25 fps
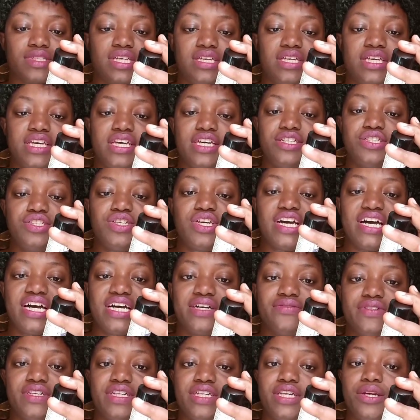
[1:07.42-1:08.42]
in case you
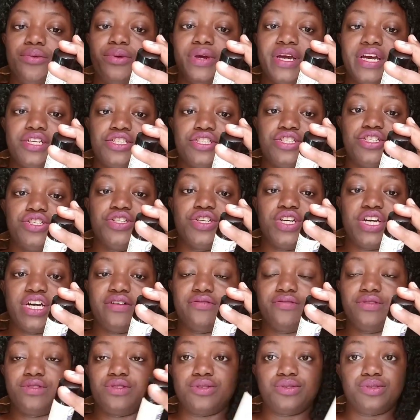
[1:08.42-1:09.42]
have any reaction you
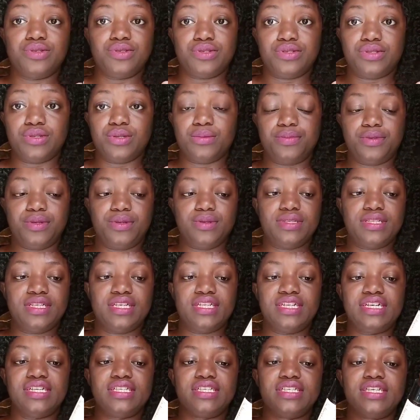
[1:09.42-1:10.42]
have to stop
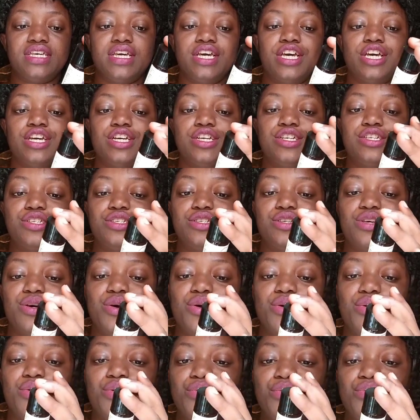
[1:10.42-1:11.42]
using it.
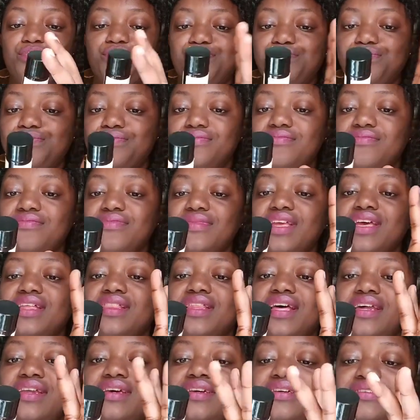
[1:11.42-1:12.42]
So
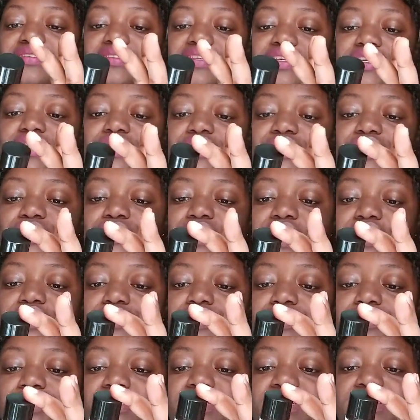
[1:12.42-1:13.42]
that is the
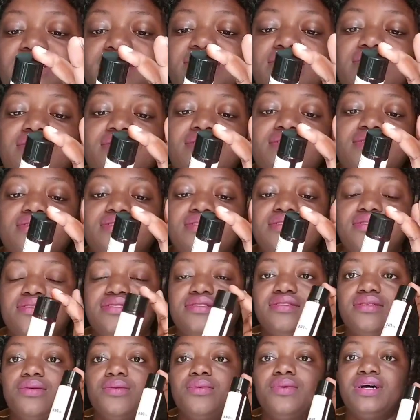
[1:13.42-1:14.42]
instruction on it. This
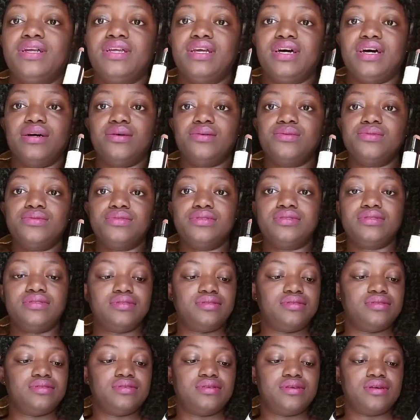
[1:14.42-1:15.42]
is the 1
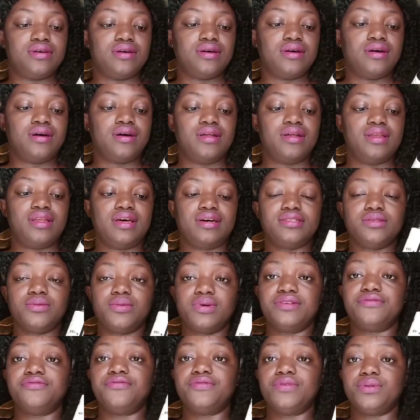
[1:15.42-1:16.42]
ounce, that's
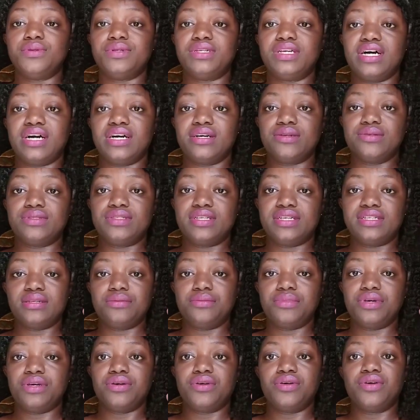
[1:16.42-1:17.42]
1 fluid ounce 30
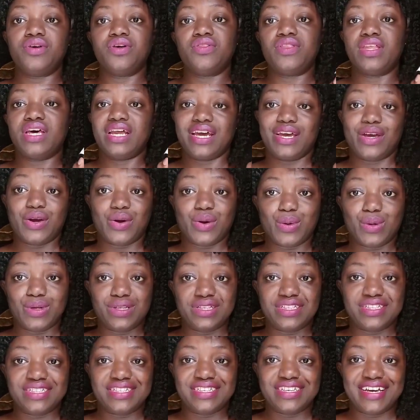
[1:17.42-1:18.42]
ml that I
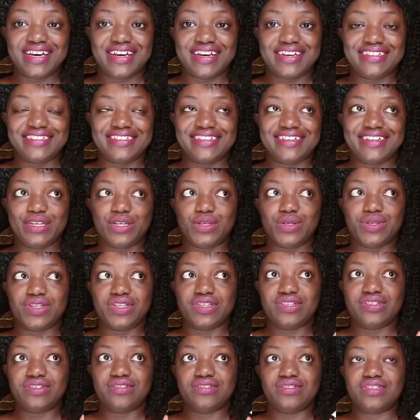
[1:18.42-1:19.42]
got, and there
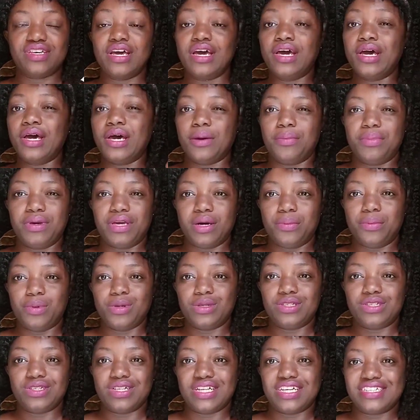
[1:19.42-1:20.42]
is a bigger
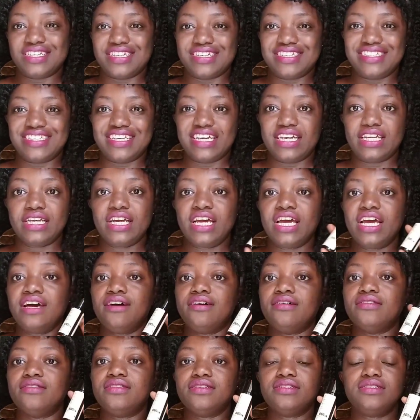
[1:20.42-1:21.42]
bottle. As I said,
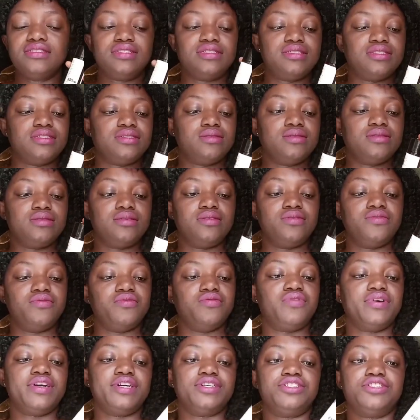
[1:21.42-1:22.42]
this
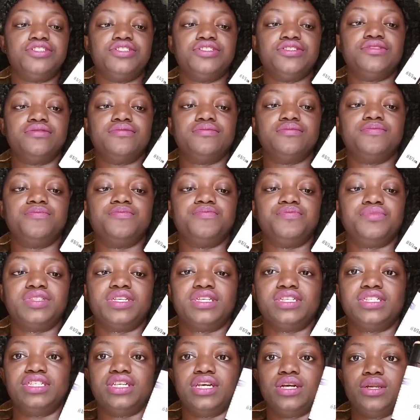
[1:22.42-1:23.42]
version,
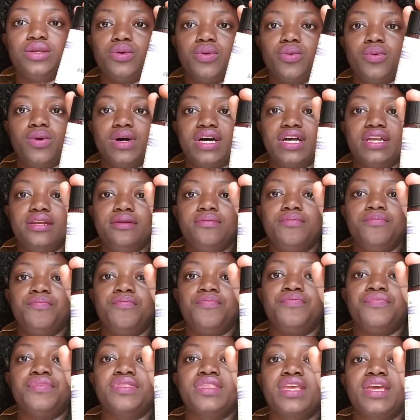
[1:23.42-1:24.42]
this yellow one,
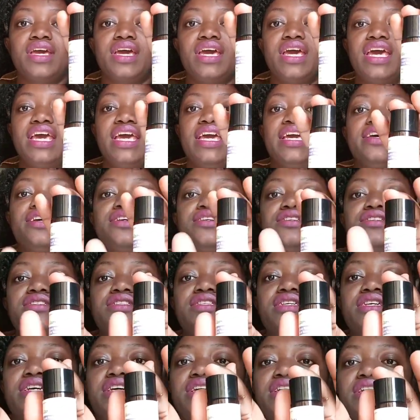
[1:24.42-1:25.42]

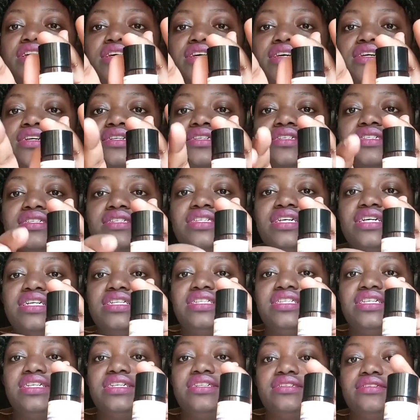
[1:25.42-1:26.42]
is the
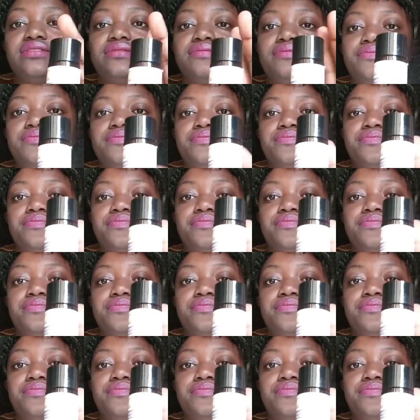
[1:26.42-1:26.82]
scented